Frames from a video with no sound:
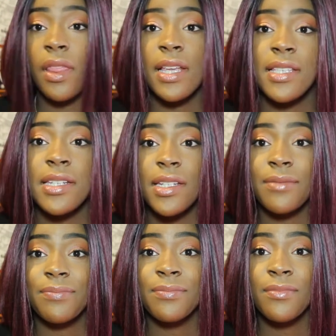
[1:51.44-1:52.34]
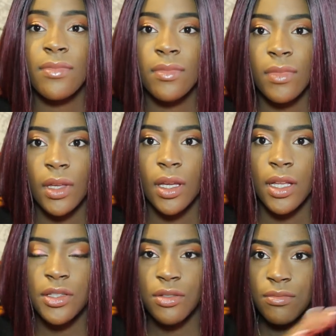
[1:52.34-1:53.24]
They sent it.
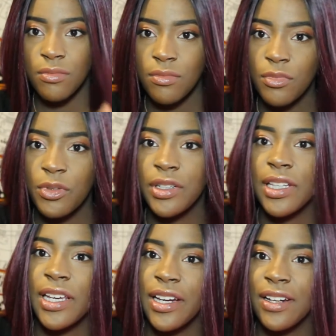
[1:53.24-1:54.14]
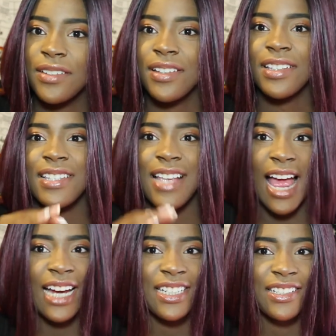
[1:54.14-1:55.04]
It's really here. It's
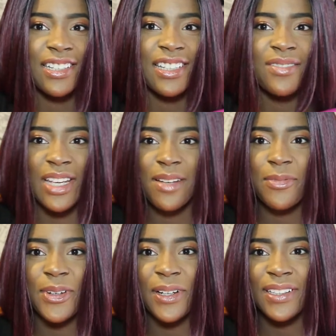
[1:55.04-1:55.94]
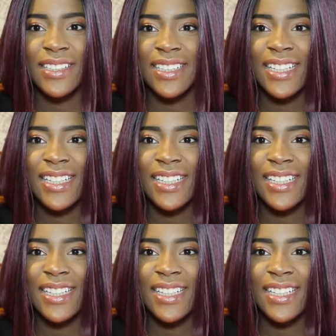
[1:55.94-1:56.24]
actually the Makeup Vault.